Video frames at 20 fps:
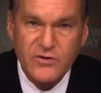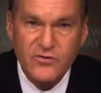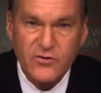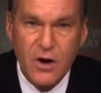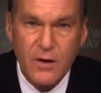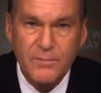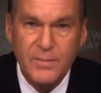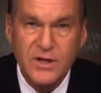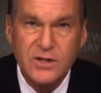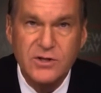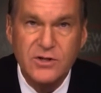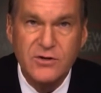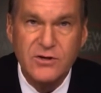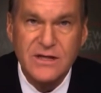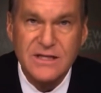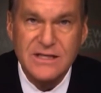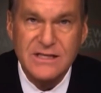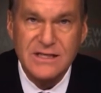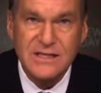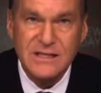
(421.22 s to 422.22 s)
Trump
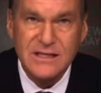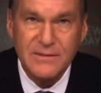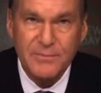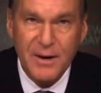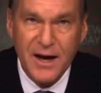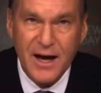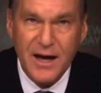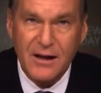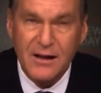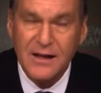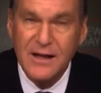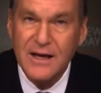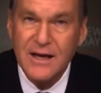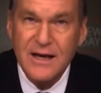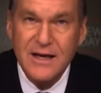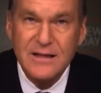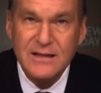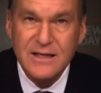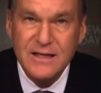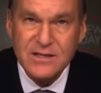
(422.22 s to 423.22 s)
attorney Sidney Powell.
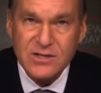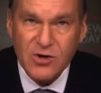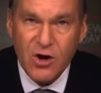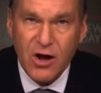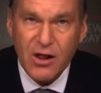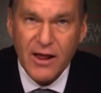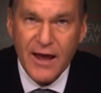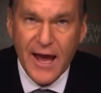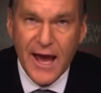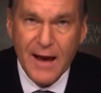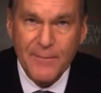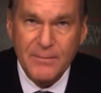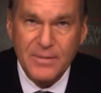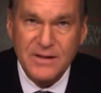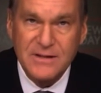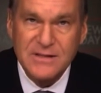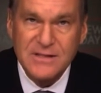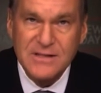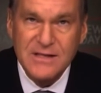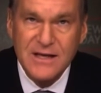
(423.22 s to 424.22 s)
This all
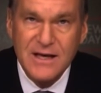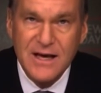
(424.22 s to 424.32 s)
happens